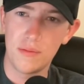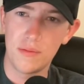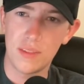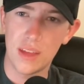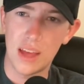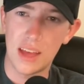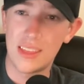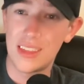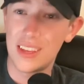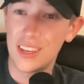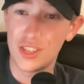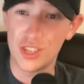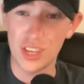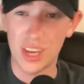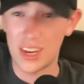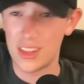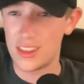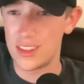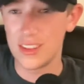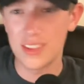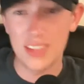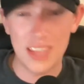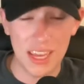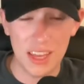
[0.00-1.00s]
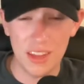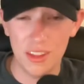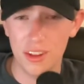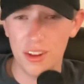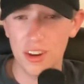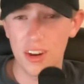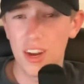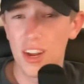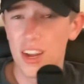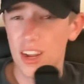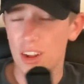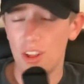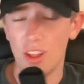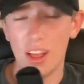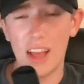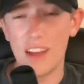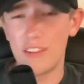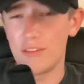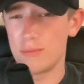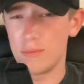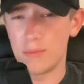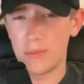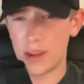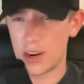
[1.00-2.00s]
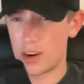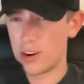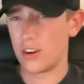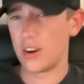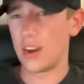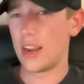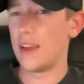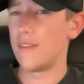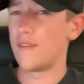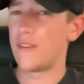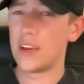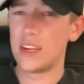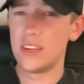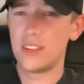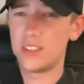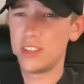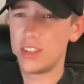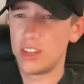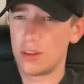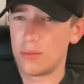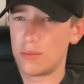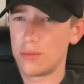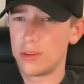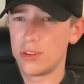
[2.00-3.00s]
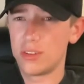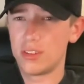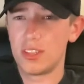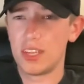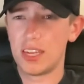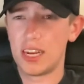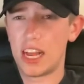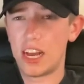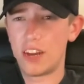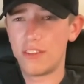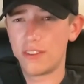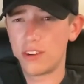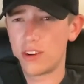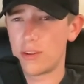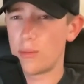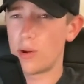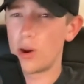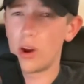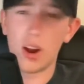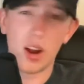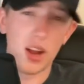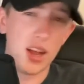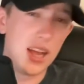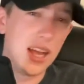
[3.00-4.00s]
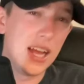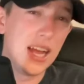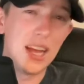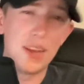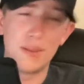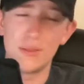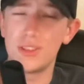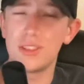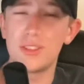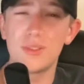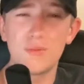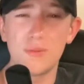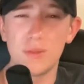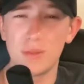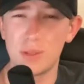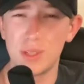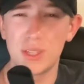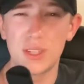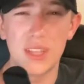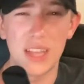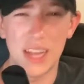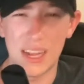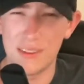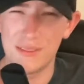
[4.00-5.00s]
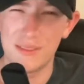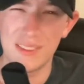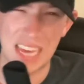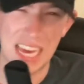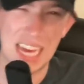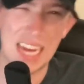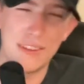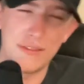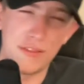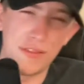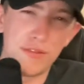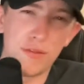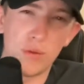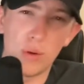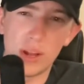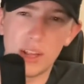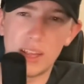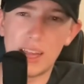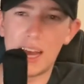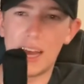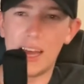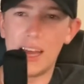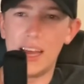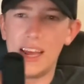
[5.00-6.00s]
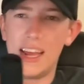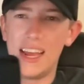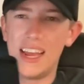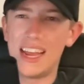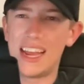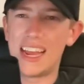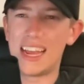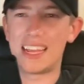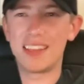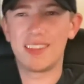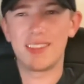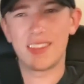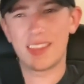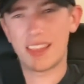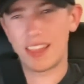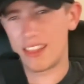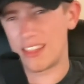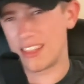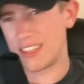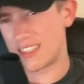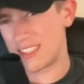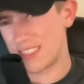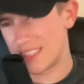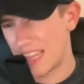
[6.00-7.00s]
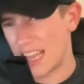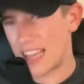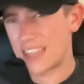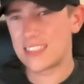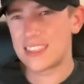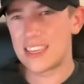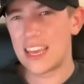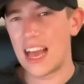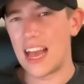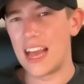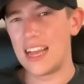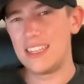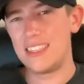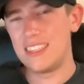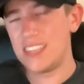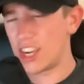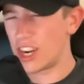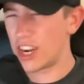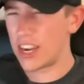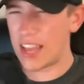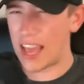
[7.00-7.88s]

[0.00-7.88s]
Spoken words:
I think Jonathan Taylor will have better fantasy numbers than Alvin Kamara. I'd kind of avoid that. And then this next guy, Derrick